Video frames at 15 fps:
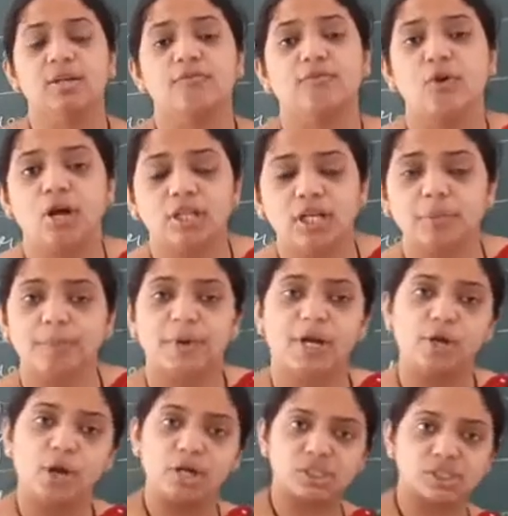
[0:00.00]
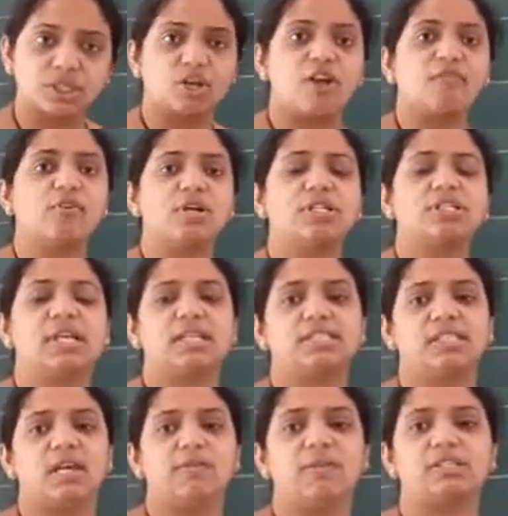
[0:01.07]
For the production of goods and
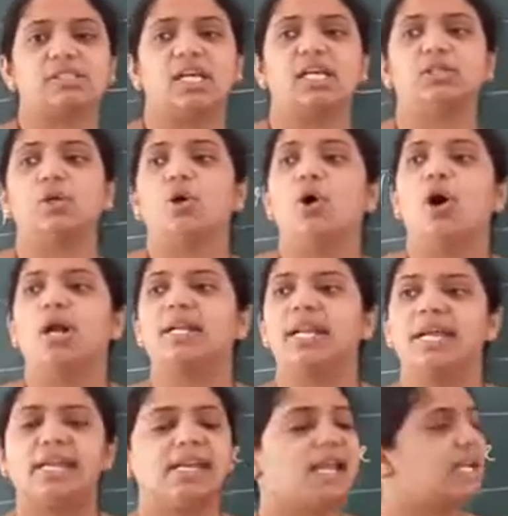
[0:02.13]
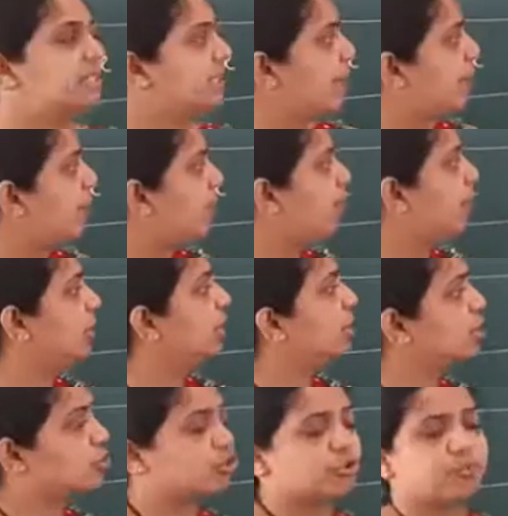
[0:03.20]
services, or take an example for
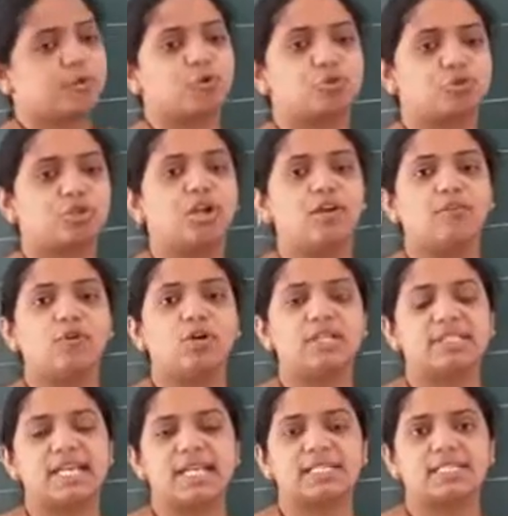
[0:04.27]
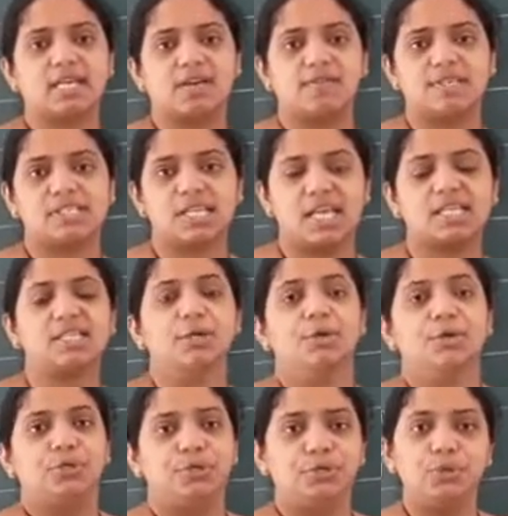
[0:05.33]
the distribution of goods and services,
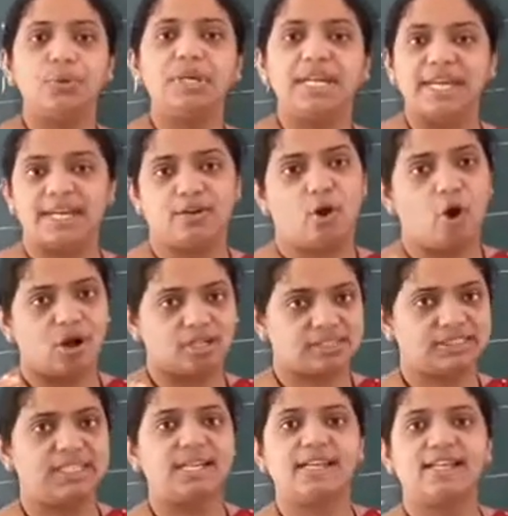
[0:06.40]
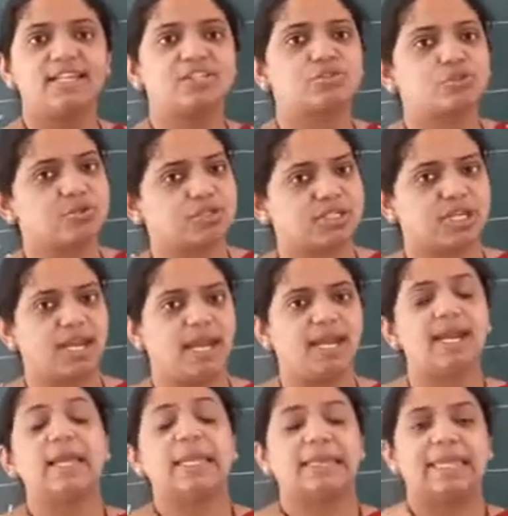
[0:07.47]
you need auxiliaries to
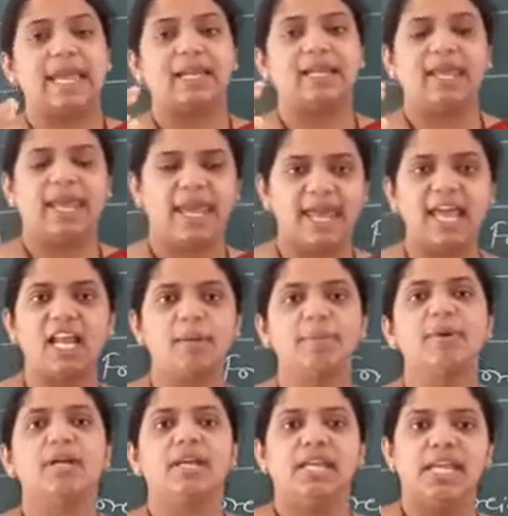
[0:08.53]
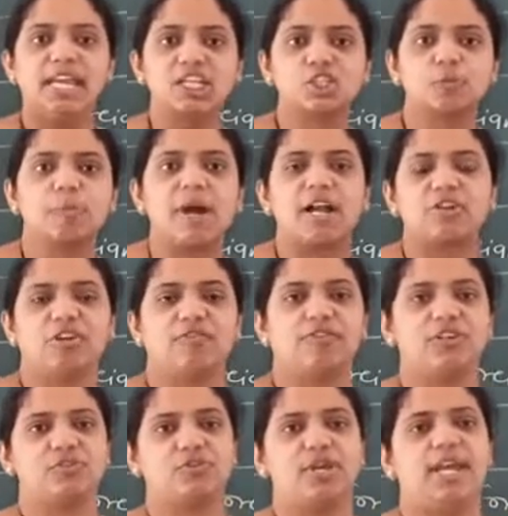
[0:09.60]
trade that help each part of
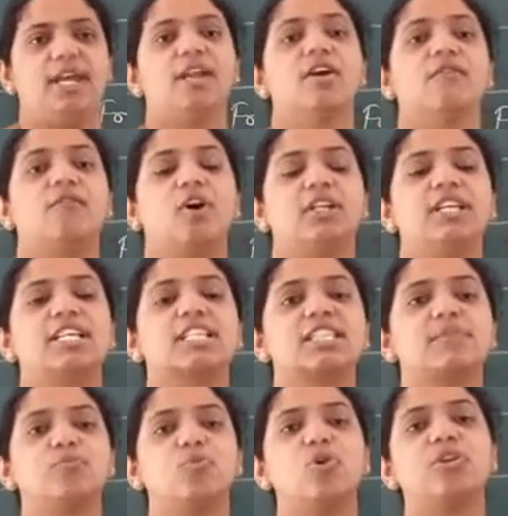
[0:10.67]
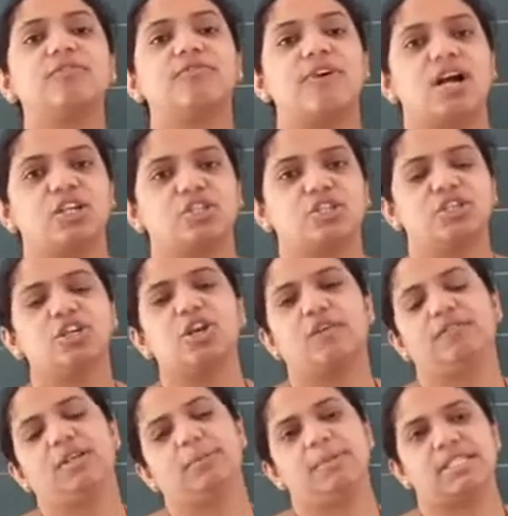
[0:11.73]
a trade for the smooth functioning
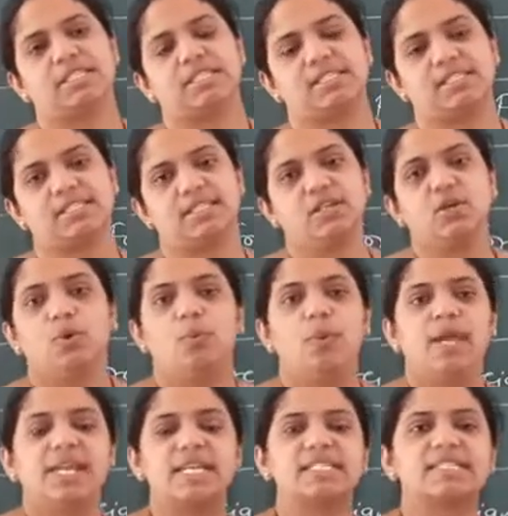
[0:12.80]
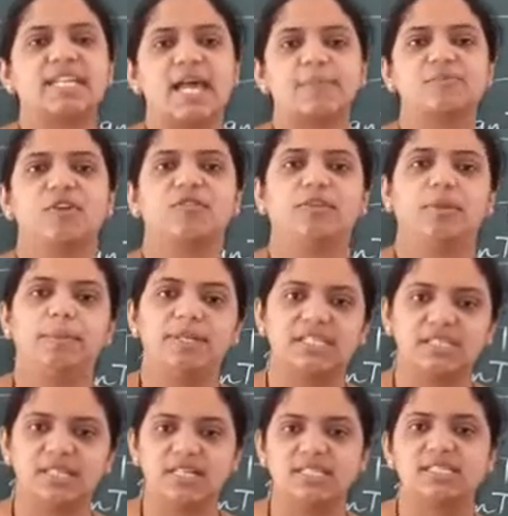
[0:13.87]
of the business. Various types of the
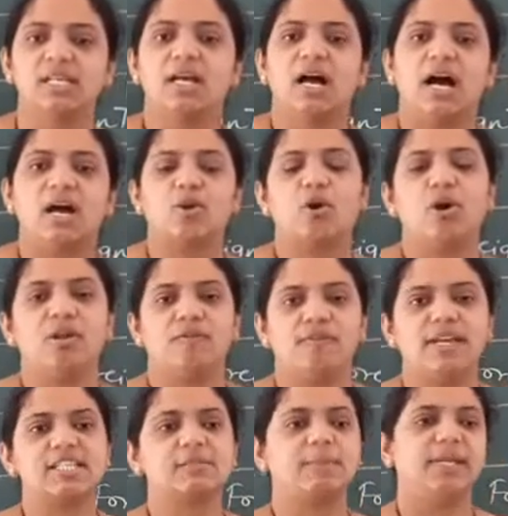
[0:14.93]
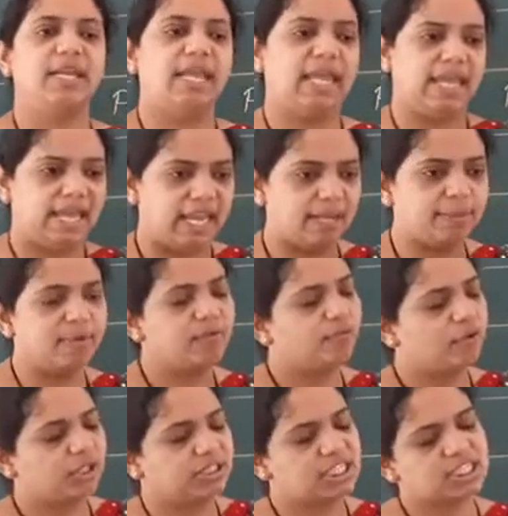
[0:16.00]
business are always been help
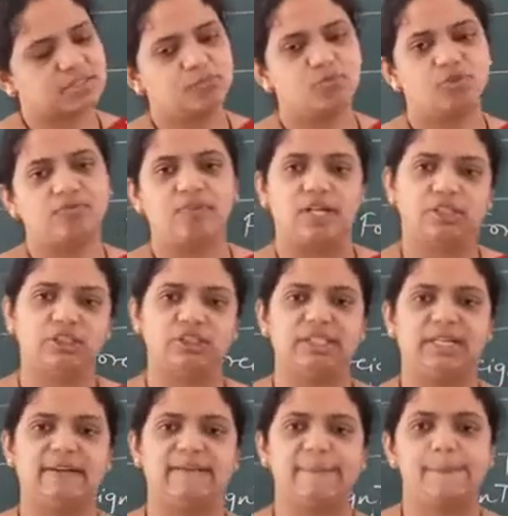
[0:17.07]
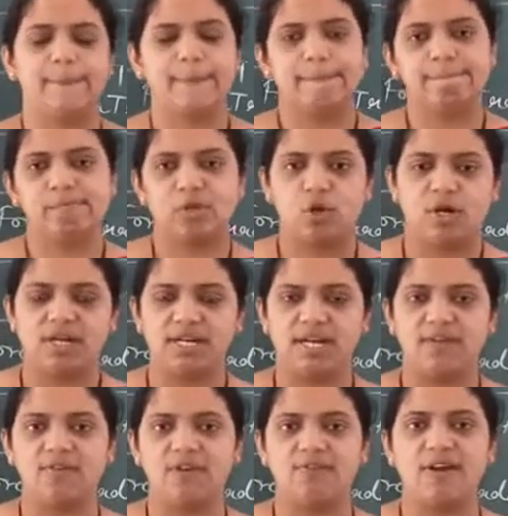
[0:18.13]
for the smooth functioning. Got it
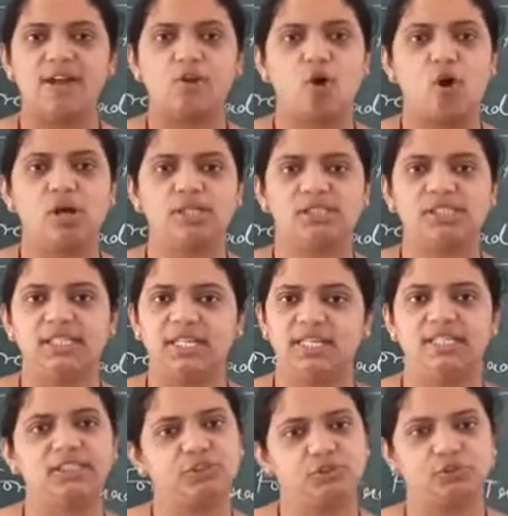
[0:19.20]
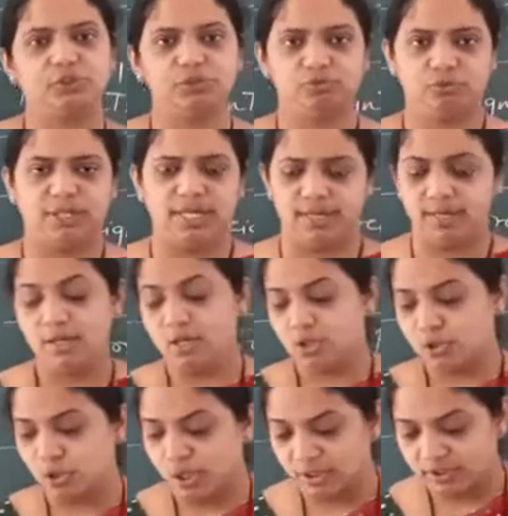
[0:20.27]
everyone? Auxiliaries to trade.
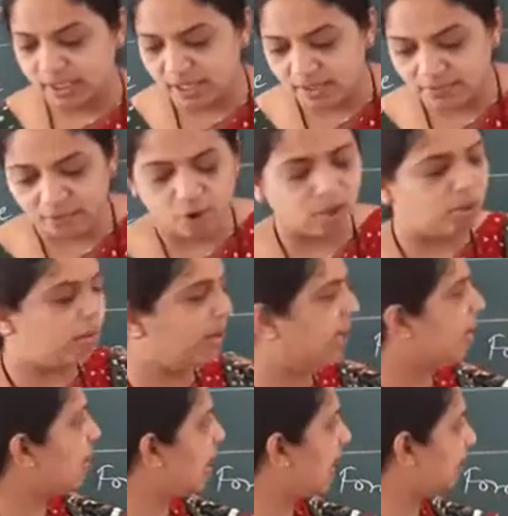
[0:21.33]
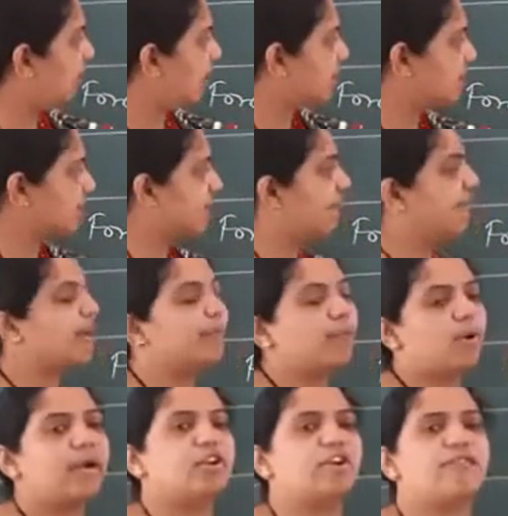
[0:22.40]
So the following are the 7
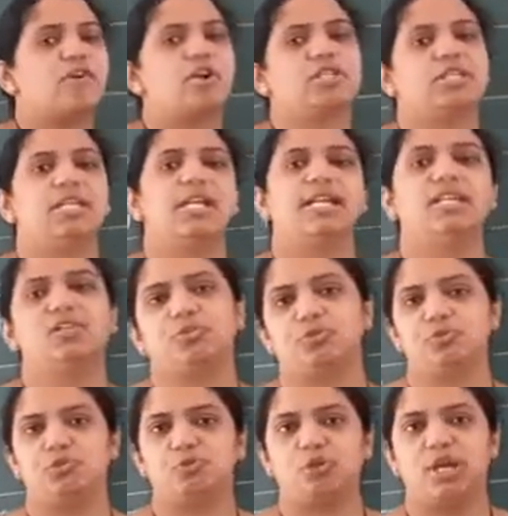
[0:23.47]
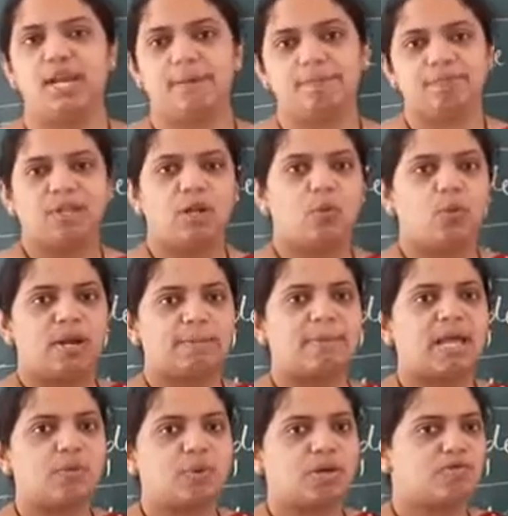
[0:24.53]
points of auxiliaries to trade. One
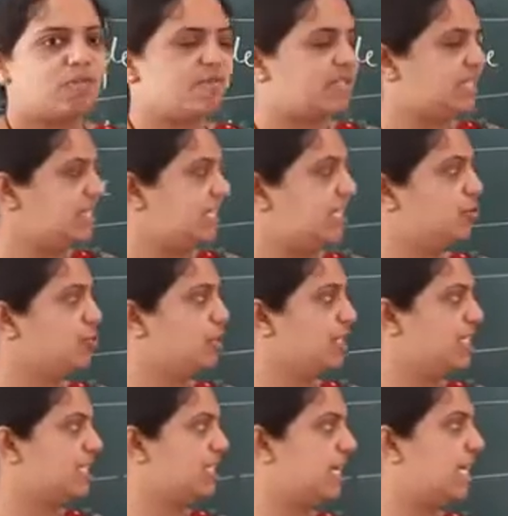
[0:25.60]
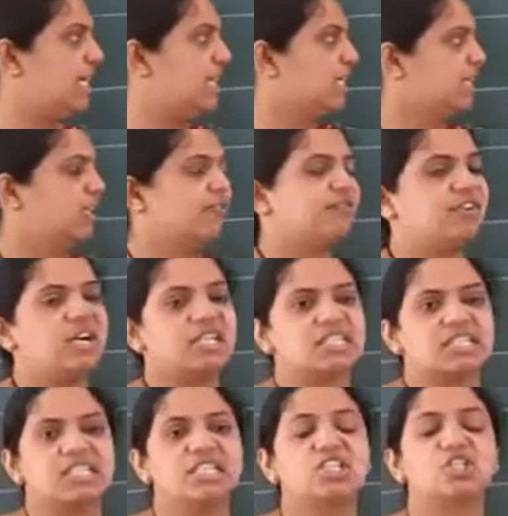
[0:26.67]
by one we will see into detail. The
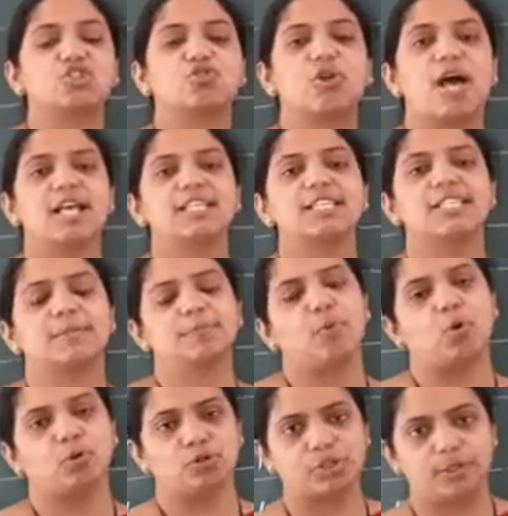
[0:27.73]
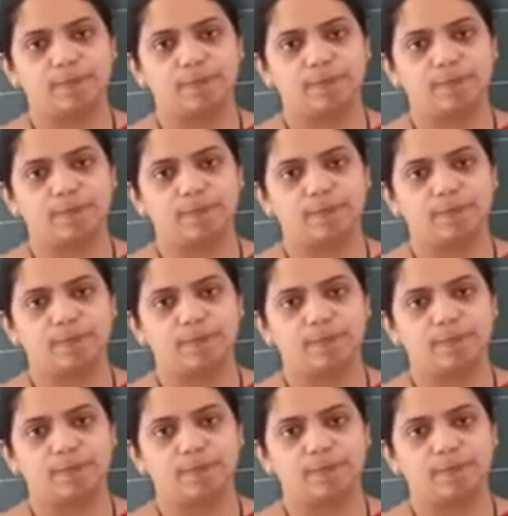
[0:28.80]
first is transport.